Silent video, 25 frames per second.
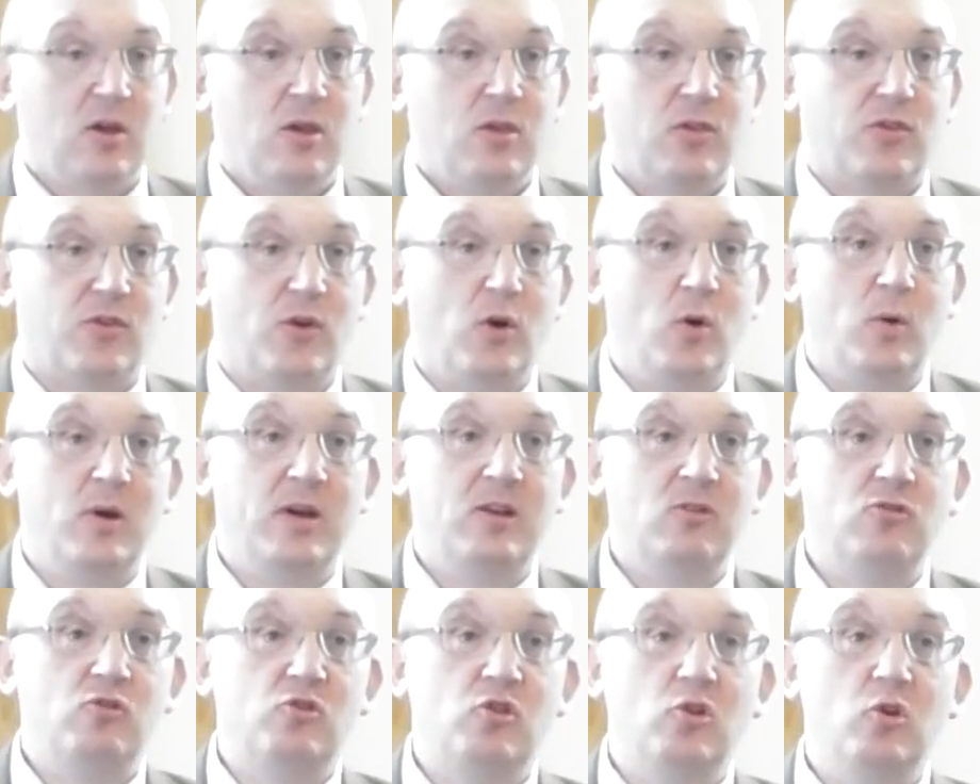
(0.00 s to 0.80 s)
Throw
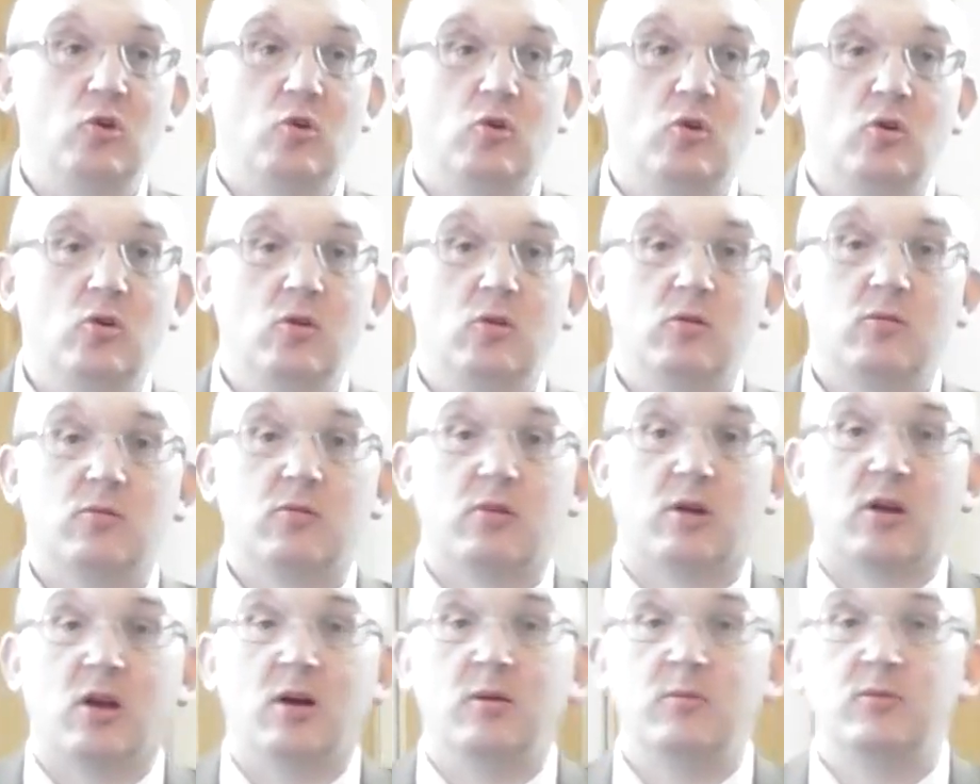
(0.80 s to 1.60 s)
in too,
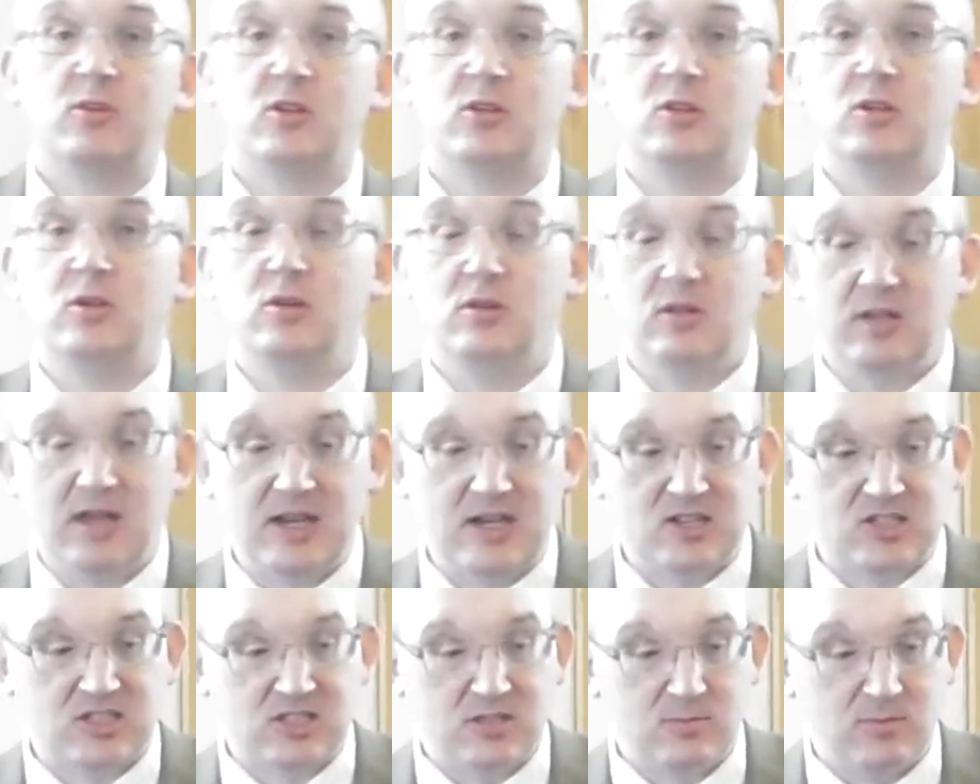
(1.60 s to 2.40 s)
to come to New
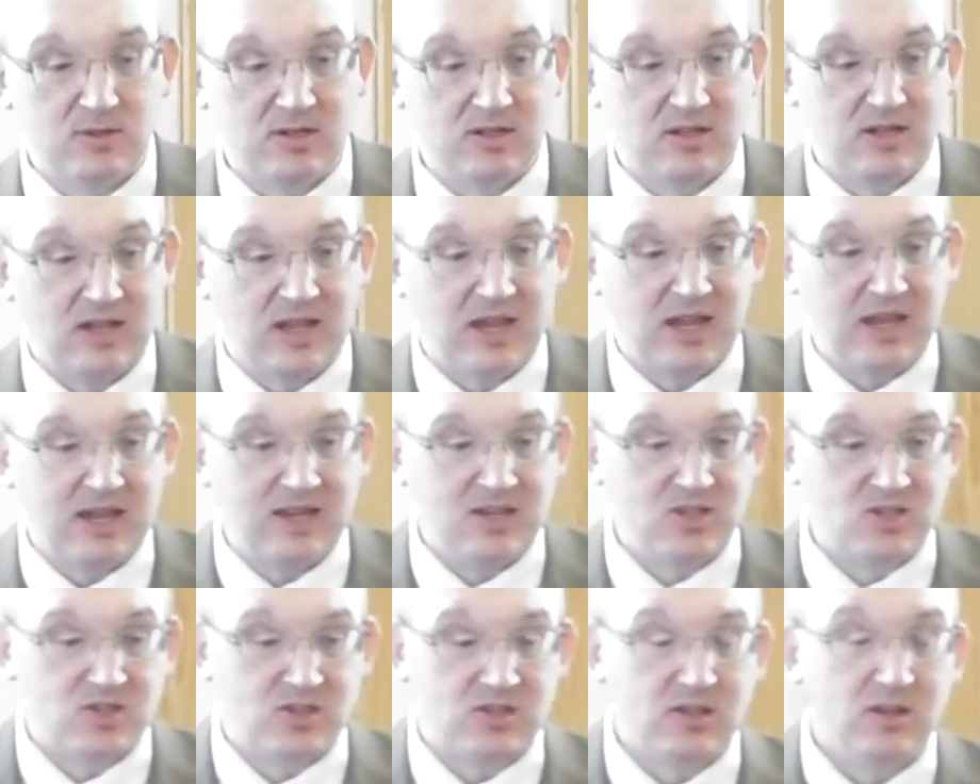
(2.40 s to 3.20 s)
Testament
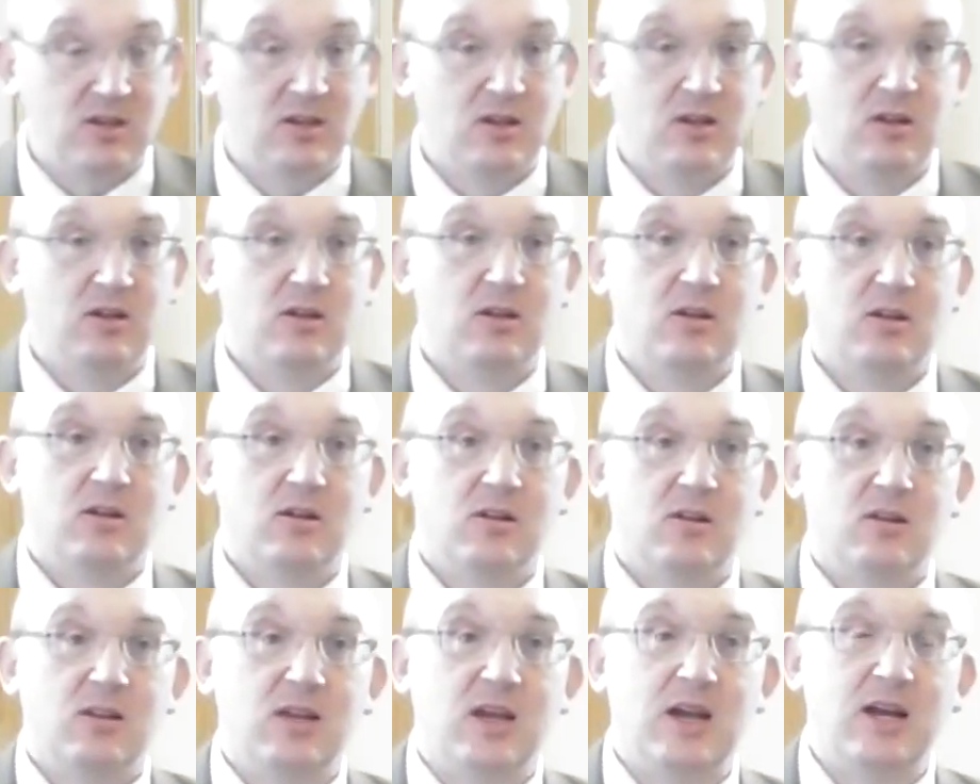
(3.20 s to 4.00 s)
days,
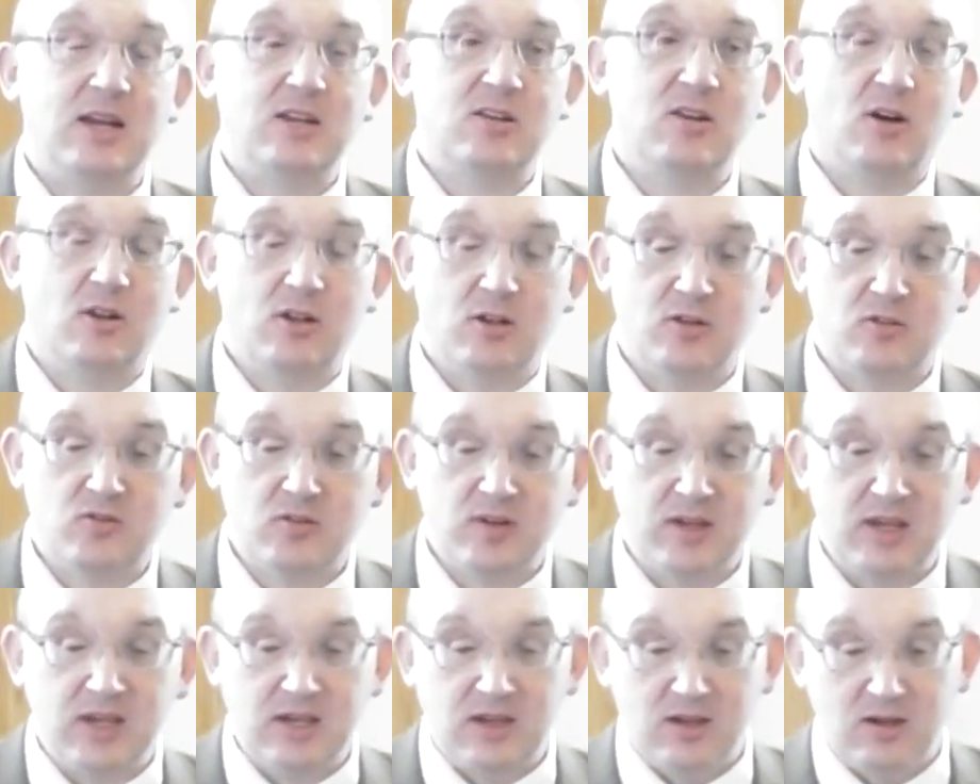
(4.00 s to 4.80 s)
the
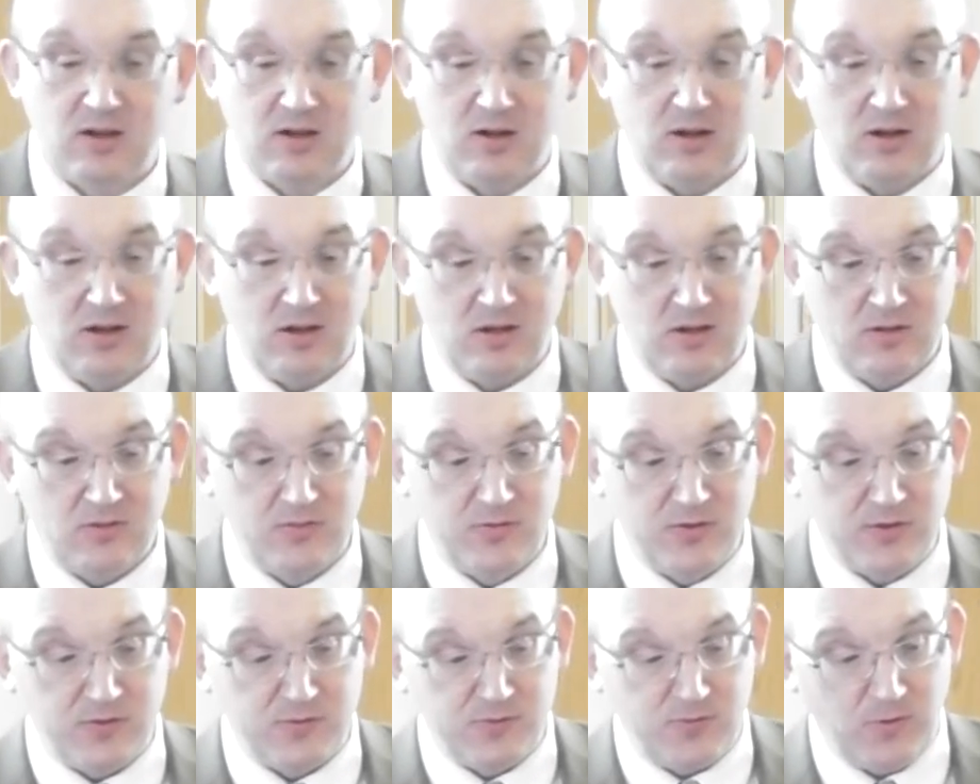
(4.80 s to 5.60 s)
idolatry
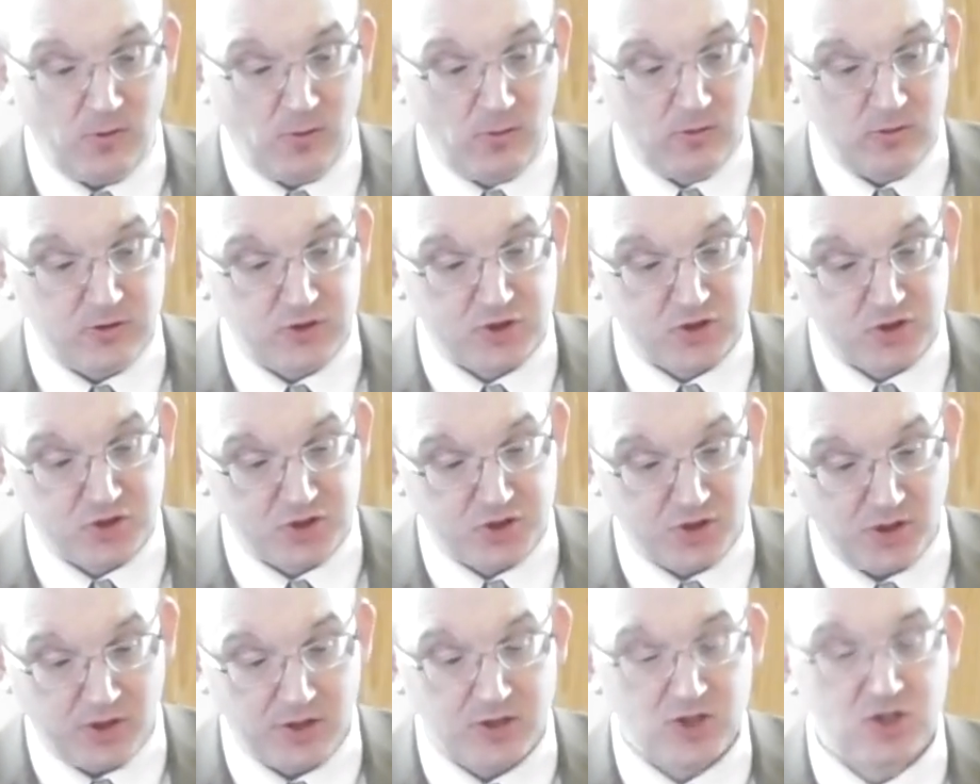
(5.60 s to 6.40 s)
of the false
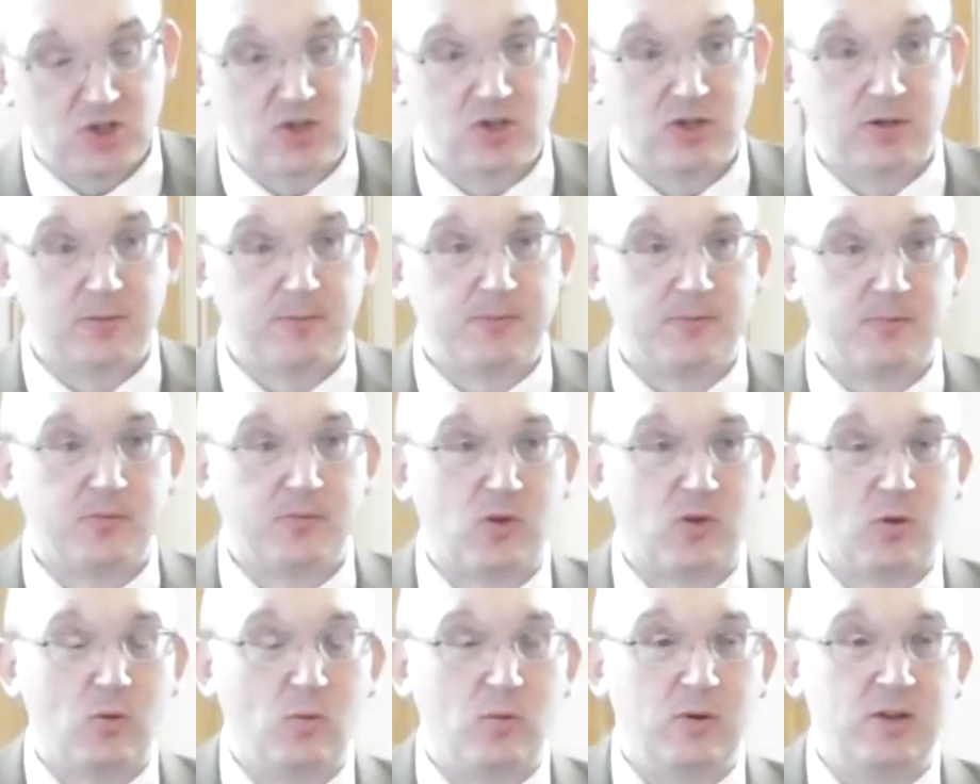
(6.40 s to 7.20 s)
church
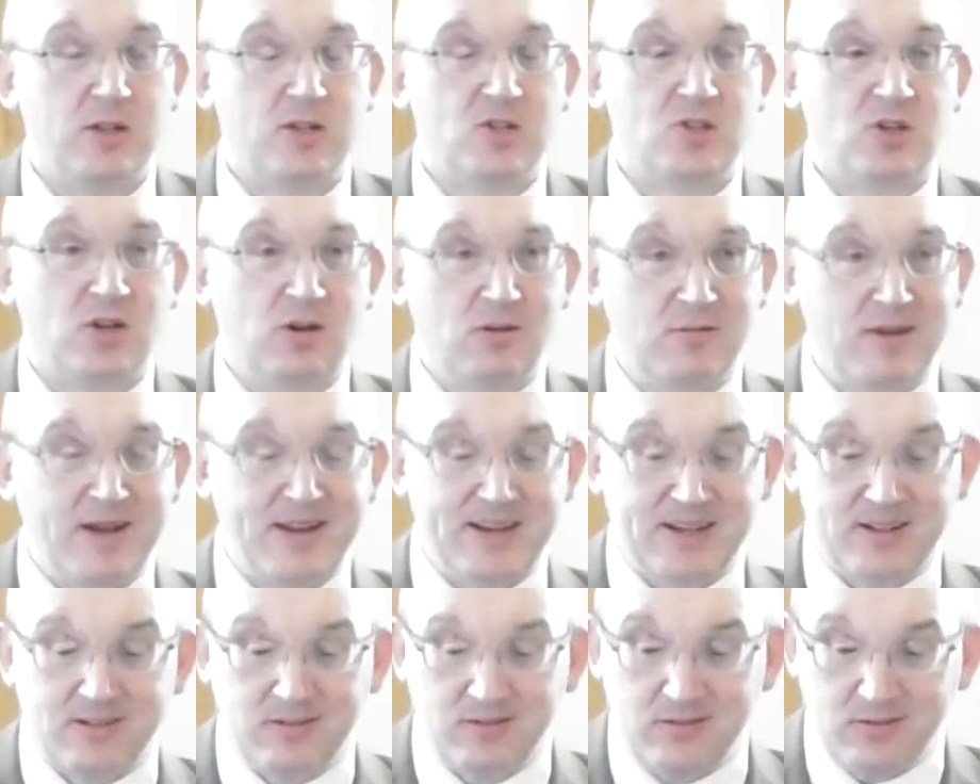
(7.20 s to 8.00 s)
with its
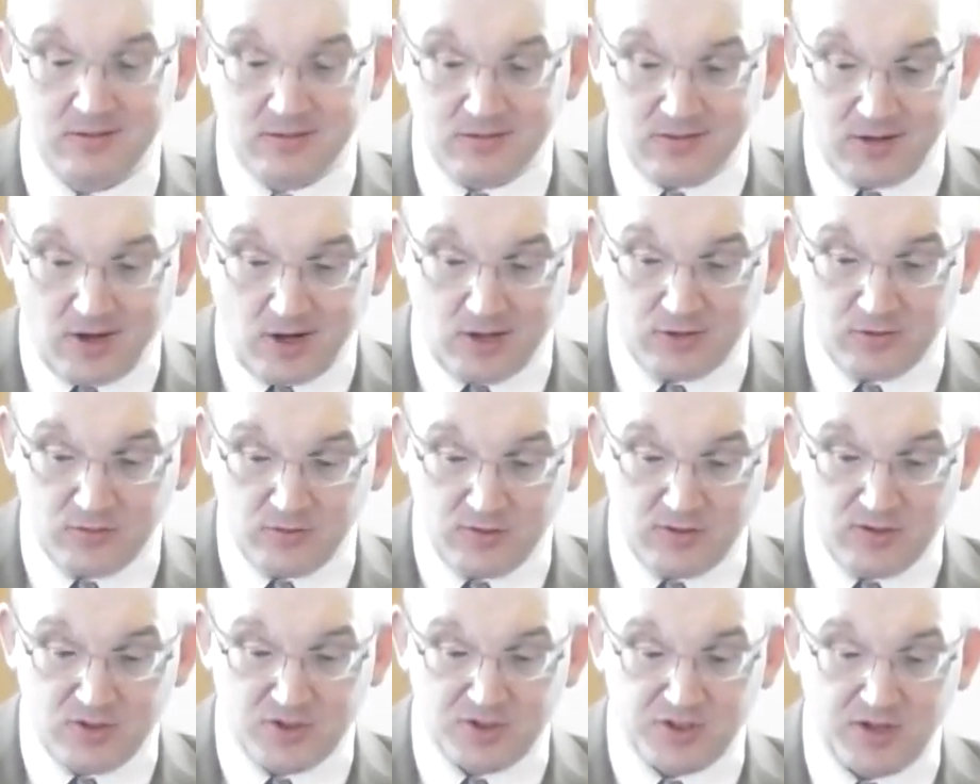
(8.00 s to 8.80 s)
heretical
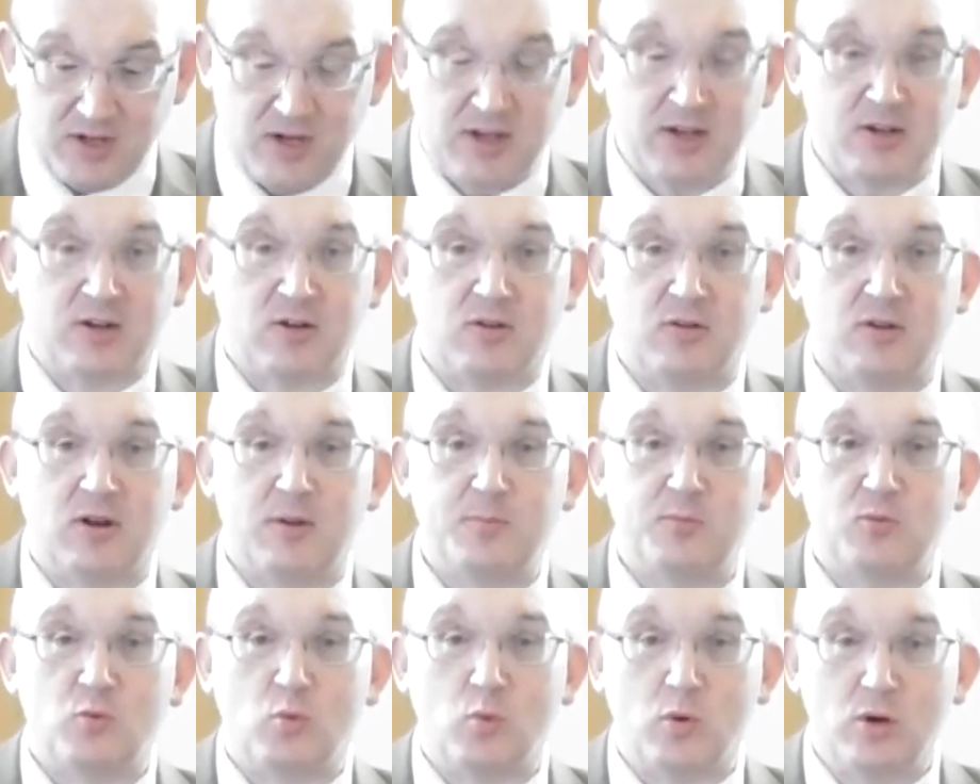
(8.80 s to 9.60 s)
doctrines and
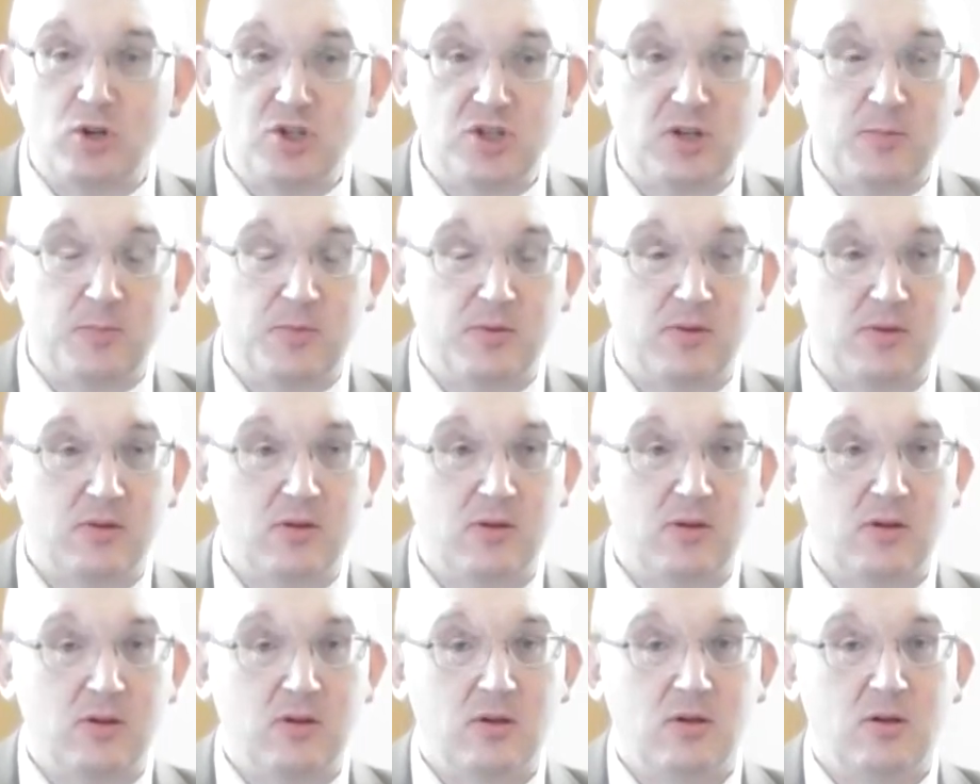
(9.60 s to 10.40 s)
corrupt
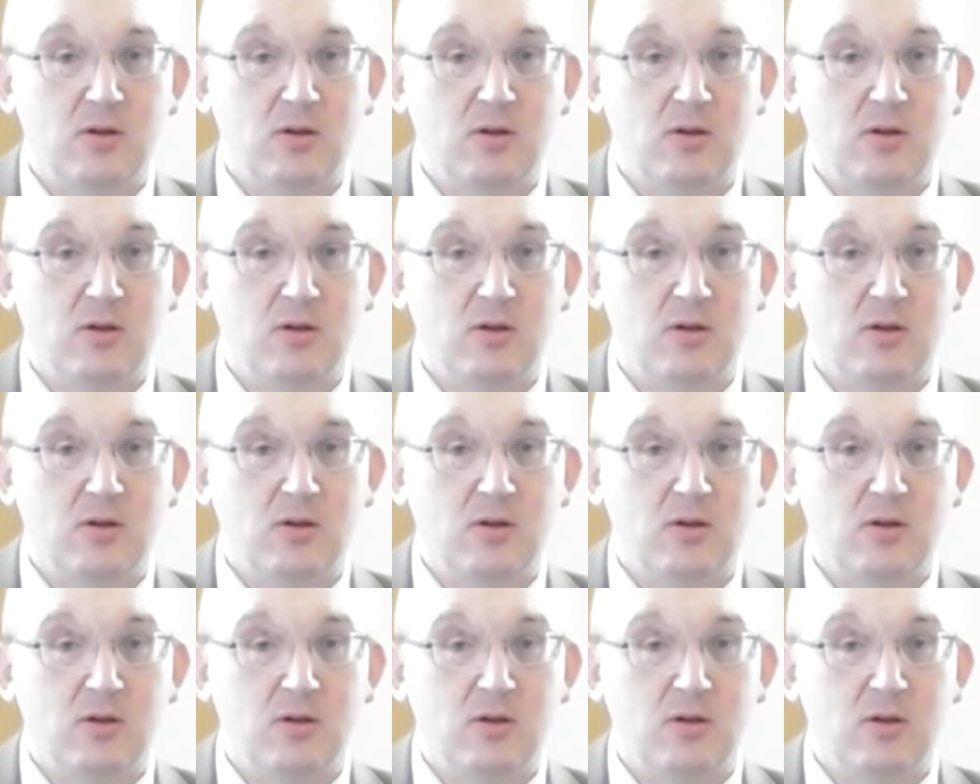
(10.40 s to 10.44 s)
worship.